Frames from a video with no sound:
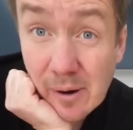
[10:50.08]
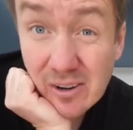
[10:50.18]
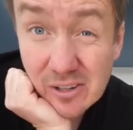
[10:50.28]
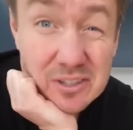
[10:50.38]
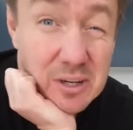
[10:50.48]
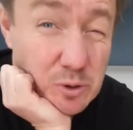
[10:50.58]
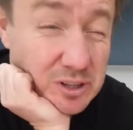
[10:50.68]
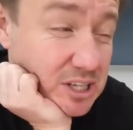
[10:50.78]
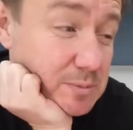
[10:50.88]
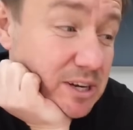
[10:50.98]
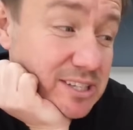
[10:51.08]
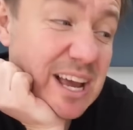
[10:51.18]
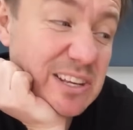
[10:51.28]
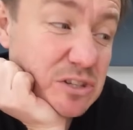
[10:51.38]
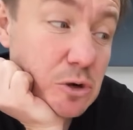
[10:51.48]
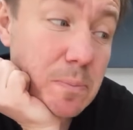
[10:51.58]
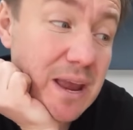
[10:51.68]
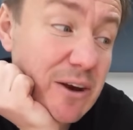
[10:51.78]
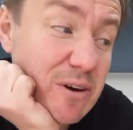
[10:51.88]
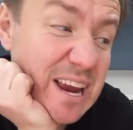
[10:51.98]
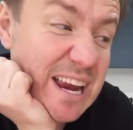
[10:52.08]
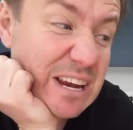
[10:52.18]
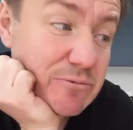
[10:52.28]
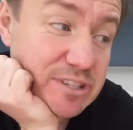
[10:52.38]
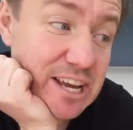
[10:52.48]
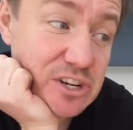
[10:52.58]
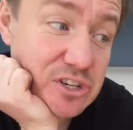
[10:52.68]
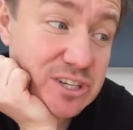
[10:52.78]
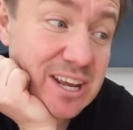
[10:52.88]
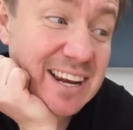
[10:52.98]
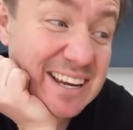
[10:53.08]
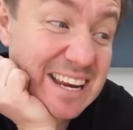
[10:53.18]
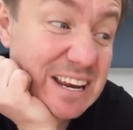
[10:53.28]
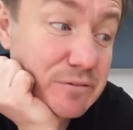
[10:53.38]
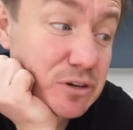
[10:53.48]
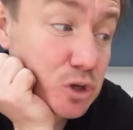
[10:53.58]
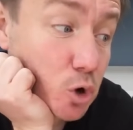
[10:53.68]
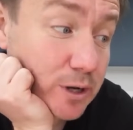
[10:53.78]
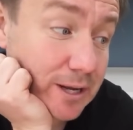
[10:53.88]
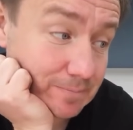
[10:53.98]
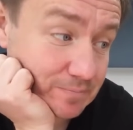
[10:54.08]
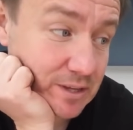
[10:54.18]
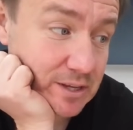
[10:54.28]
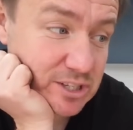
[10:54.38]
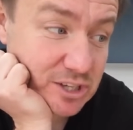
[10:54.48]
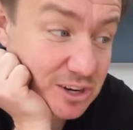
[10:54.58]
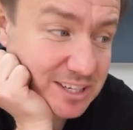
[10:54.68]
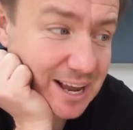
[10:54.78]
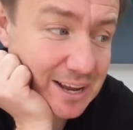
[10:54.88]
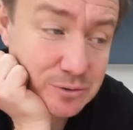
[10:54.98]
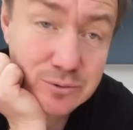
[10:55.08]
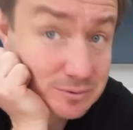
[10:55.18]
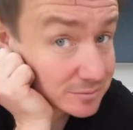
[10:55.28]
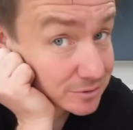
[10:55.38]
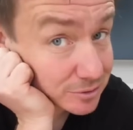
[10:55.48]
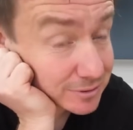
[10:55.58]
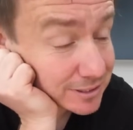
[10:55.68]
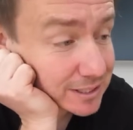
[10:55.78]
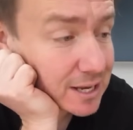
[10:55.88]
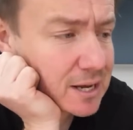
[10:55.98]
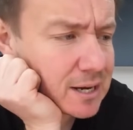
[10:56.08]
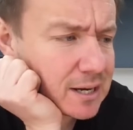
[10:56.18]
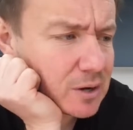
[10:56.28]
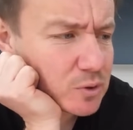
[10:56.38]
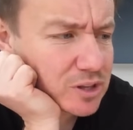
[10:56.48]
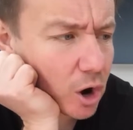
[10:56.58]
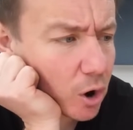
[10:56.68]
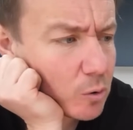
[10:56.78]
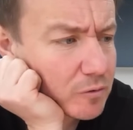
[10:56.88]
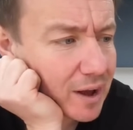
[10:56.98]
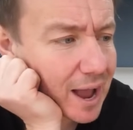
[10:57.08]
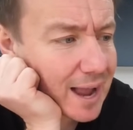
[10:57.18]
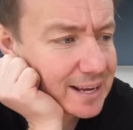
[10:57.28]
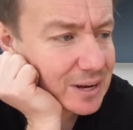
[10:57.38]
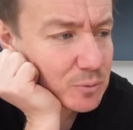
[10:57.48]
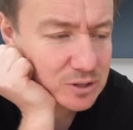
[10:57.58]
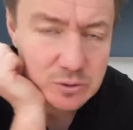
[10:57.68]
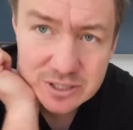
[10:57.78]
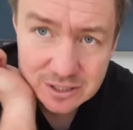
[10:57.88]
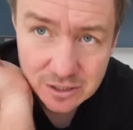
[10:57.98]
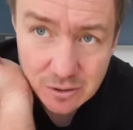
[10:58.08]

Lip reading: Apparently I'd need one of these because it has superior heat retention and even cooking. Sturdy handle, not really, with a hole for hanging when not in